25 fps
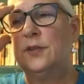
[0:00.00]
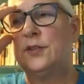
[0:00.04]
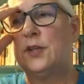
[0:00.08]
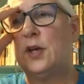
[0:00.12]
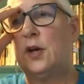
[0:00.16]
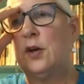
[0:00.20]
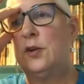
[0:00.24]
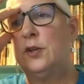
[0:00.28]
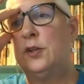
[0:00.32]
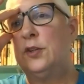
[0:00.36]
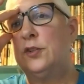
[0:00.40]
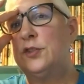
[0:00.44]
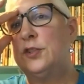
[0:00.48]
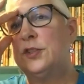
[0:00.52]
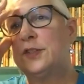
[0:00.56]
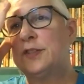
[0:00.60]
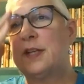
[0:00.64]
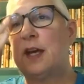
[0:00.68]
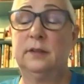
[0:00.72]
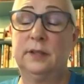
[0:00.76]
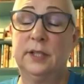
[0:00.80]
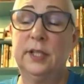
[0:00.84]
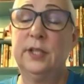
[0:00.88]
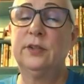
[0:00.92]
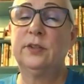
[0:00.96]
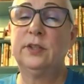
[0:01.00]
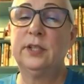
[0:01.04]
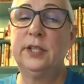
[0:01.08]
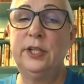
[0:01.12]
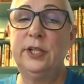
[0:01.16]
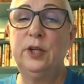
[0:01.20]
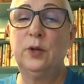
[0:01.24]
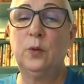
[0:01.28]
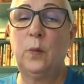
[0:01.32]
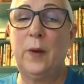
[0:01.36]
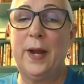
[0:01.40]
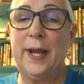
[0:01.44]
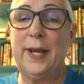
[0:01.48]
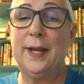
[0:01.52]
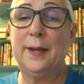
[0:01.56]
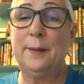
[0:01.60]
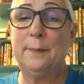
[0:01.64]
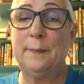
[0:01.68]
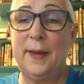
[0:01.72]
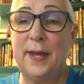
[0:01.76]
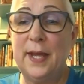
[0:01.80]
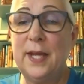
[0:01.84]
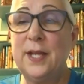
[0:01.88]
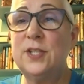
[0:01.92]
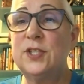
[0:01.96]
So you just literally you're
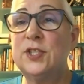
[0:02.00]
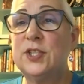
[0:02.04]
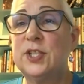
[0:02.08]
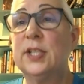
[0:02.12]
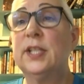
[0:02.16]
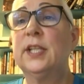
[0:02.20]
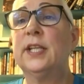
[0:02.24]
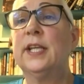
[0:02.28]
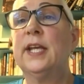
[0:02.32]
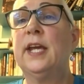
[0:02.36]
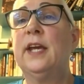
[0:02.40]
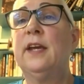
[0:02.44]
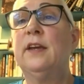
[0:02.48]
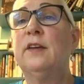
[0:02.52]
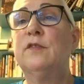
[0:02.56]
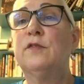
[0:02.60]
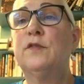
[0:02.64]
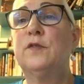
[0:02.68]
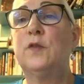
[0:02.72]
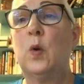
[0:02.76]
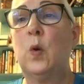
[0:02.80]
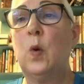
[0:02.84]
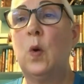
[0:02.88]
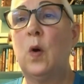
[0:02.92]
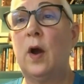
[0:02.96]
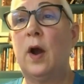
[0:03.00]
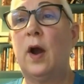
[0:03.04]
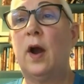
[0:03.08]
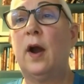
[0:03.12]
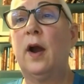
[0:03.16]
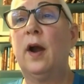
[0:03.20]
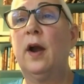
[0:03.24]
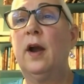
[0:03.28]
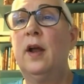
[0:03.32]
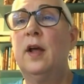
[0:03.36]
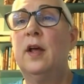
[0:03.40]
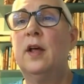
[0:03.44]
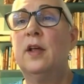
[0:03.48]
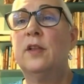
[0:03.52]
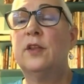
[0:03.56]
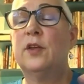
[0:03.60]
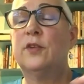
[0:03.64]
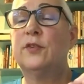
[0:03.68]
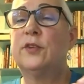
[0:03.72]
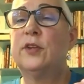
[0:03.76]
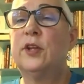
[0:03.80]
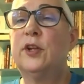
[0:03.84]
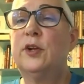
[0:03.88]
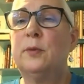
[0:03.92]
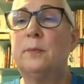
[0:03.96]
waiting patiently for
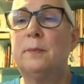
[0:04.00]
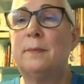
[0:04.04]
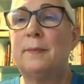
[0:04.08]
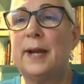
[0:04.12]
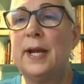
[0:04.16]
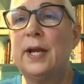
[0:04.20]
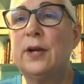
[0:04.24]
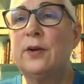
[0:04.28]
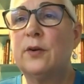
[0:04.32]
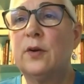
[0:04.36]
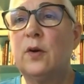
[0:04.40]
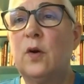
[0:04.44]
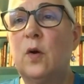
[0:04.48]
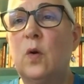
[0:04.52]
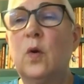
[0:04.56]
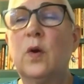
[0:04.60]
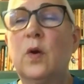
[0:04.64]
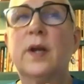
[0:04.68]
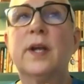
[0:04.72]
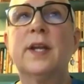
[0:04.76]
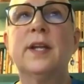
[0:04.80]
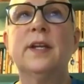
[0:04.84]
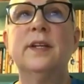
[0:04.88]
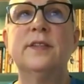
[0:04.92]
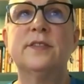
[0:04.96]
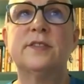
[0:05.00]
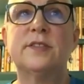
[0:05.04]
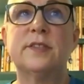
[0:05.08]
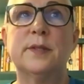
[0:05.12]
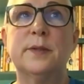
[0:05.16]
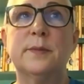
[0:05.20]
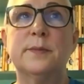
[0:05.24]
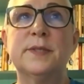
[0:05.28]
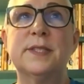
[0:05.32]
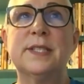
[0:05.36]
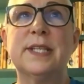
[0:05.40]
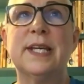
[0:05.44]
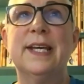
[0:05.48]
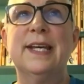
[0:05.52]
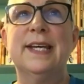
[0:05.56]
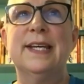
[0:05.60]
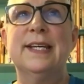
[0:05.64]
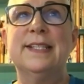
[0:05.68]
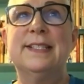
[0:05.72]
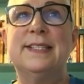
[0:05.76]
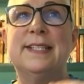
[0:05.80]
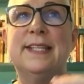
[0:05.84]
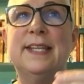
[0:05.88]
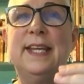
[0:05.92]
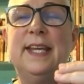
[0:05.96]
those little microorganisms
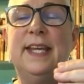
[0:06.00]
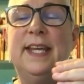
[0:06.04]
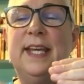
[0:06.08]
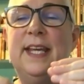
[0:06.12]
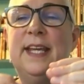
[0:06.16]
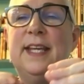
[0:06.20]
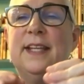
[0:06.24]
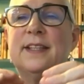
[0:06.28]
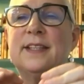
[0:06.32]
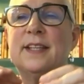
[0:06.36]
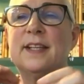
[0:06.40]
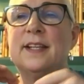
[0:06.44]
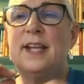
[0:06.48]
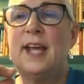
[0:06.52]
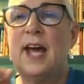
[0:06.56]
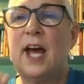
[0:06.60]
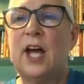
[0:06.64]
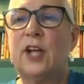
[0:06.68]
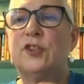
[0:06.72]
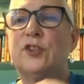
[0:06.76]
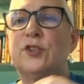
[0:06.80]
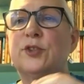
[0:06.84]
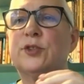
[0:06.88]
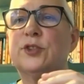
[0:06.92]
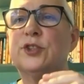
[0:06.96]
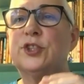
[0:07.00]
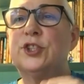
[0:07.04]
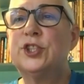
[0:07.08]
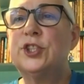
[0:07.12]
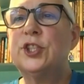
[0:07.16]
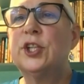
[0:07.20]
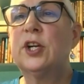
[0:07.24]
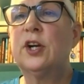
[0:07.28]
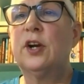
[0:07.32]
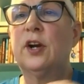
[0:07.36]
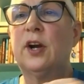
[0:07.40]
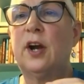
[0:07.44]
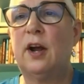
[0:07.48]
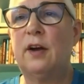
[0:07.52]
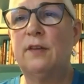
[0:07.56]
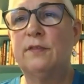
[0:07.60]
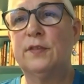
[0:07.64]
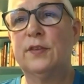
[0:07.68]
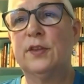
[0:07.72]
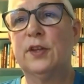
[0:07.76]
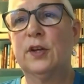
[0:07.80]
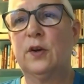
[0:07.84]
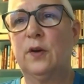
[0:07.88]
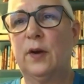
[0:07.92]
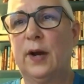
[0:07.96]
to eat the natural sugar
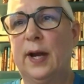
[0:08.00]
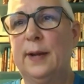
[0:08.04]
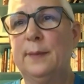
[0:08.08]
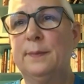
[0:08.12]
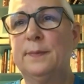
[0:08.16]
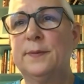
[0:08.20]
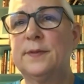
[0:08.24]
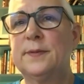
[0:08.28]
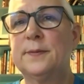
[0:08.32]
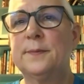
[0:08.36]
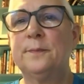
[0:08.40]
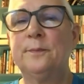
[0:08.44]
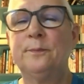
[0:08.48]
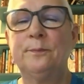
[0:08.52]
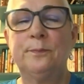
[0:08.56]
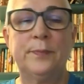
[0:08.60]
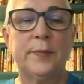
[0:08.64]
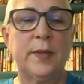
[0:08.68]
of the grapes.